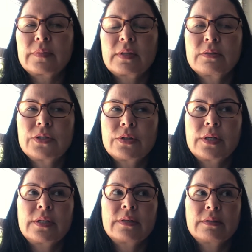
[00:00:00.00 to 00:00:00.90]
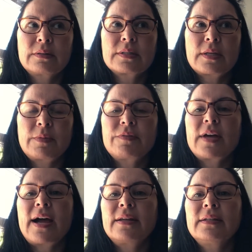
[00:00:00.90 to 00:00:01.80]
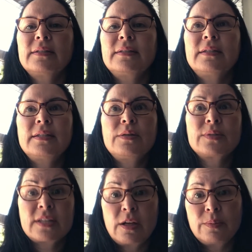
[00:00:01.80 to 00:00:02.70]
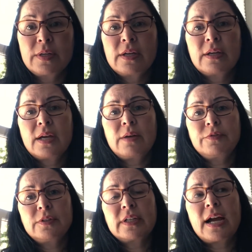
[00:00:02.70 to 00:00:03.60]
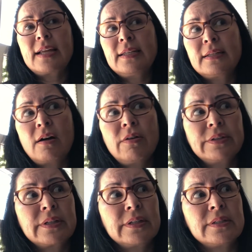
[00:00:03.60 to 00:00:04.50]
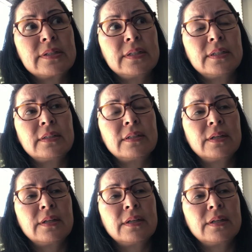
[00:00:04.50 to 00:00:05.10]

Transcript: during some of that. And he was helpful in guiding all the kids in